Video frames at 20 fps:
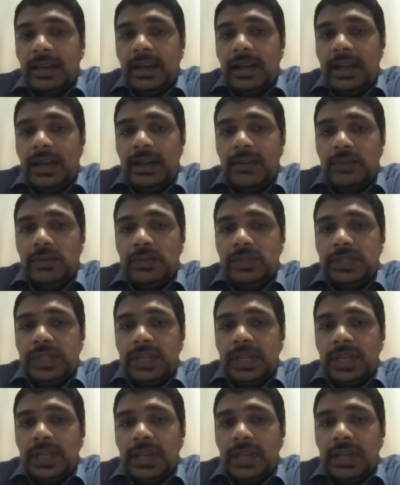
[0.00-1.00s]
I would
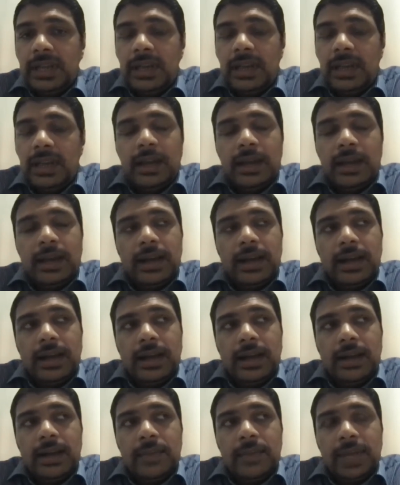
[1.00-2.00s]
say.
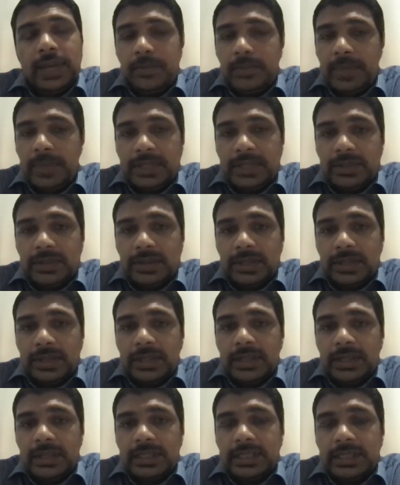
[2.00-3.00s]
And it meets all
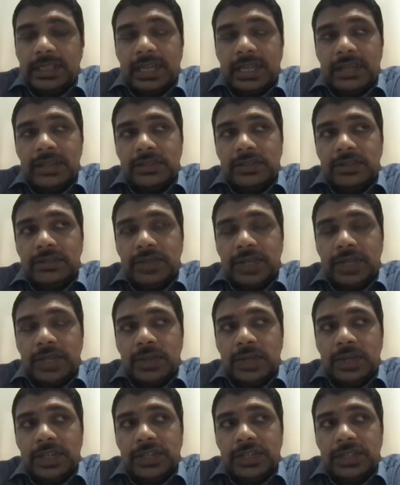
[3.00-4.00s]
the standards of
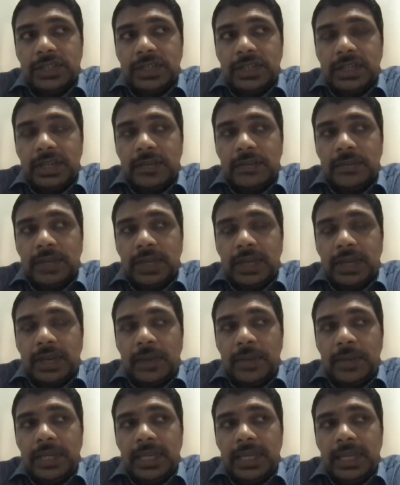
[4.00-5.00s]
regulation.
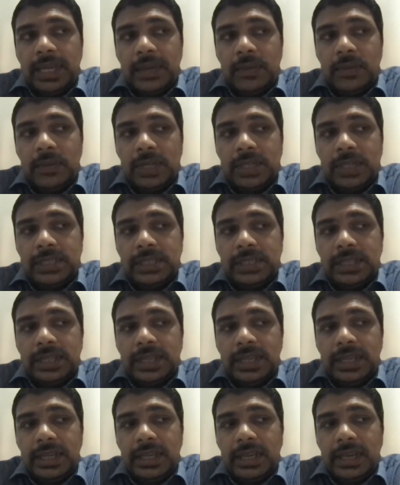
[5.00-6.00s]
I mean,
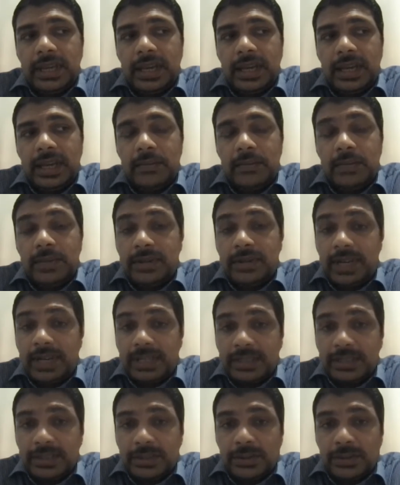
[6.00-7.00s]
EKYC,
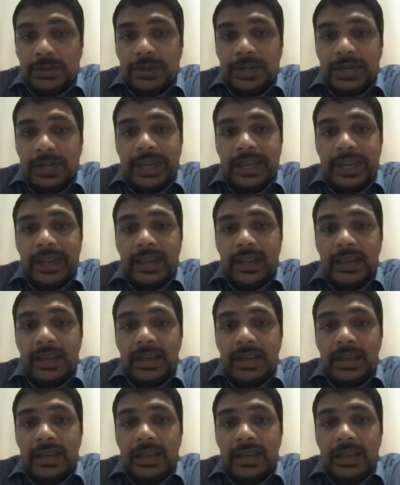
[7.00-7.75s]
credit scoring,